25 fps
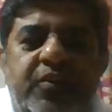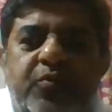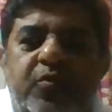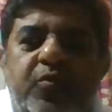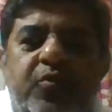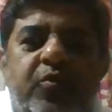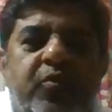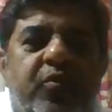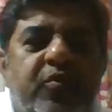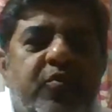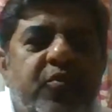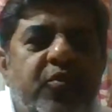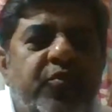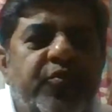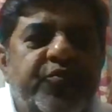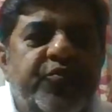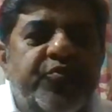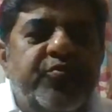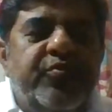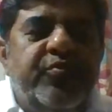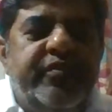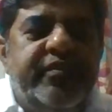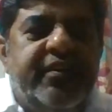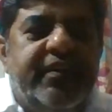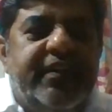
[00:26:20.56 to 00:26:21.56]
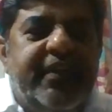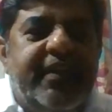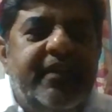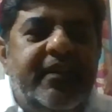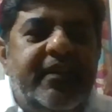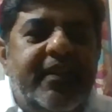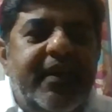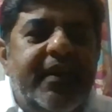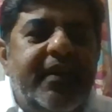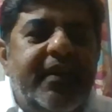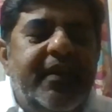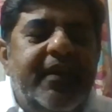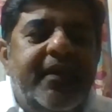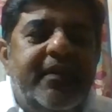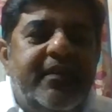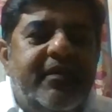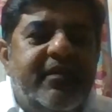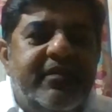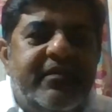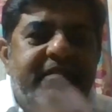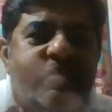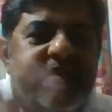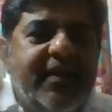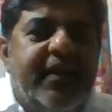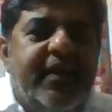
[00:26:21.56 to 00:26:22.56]
where you go close to a certain thing, it
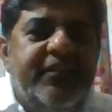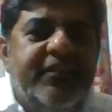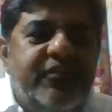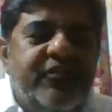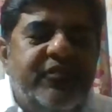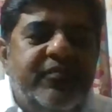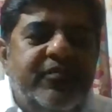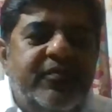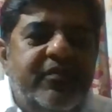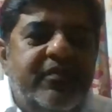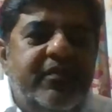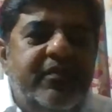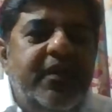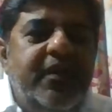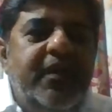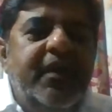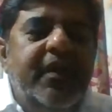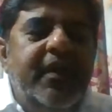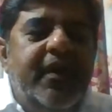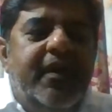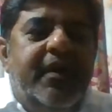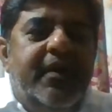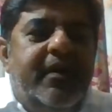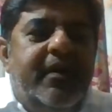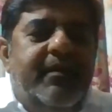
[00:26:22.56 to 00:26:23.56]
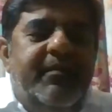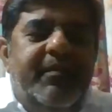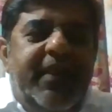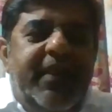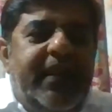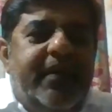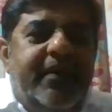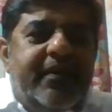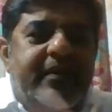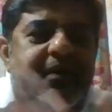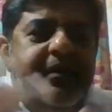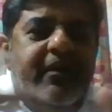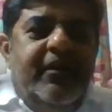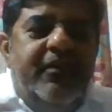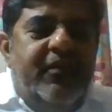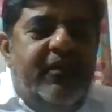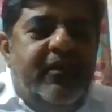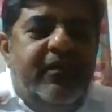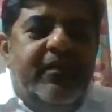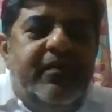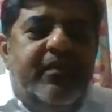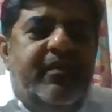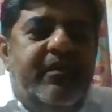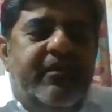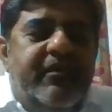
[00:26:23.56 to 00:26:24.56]
starts to make
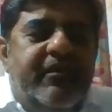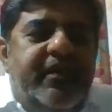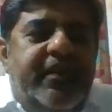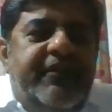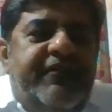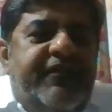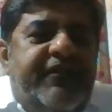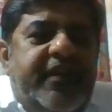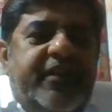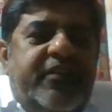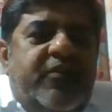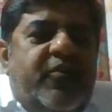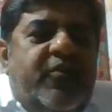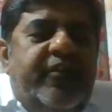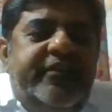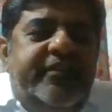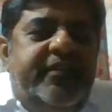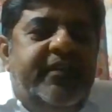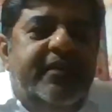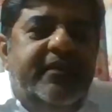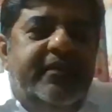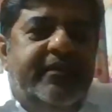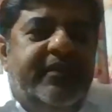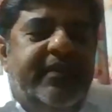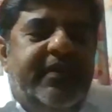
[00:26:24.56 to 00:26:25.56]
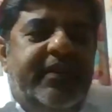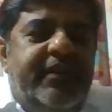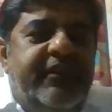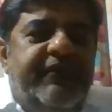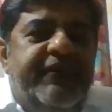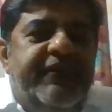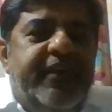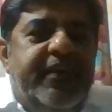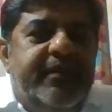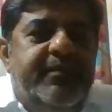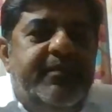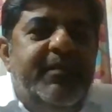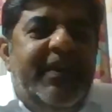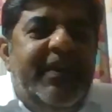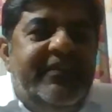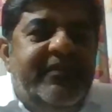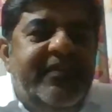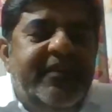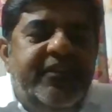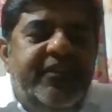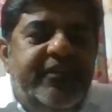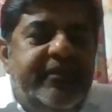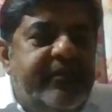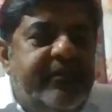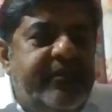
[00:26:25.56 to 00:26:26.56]
different noises and different
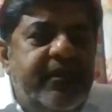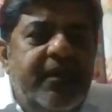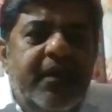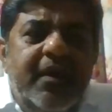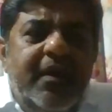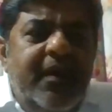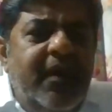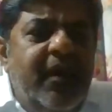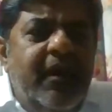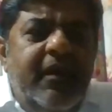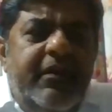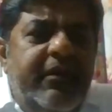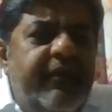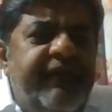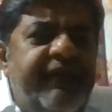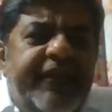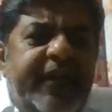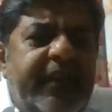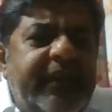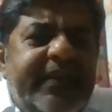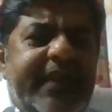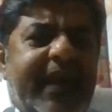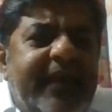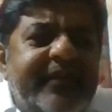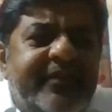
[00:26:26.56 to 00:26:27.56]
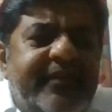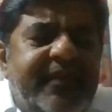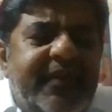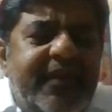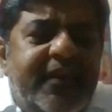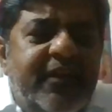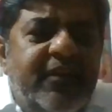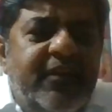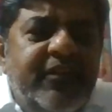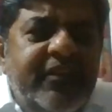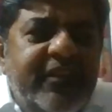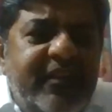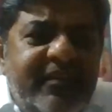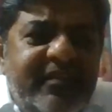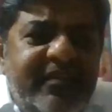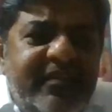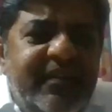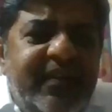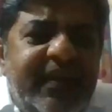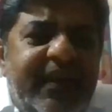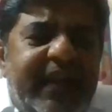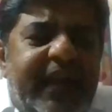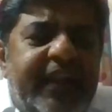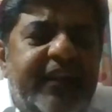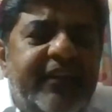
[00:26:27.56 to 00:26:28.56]
messages. Fantastic. This is
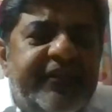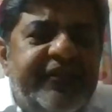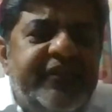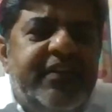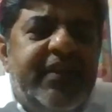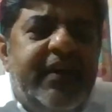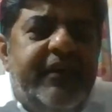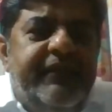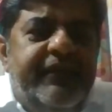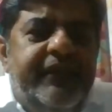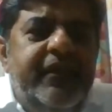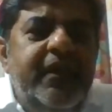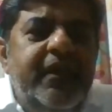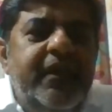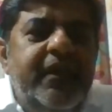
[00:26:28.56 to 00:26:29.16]
the kind of stuff.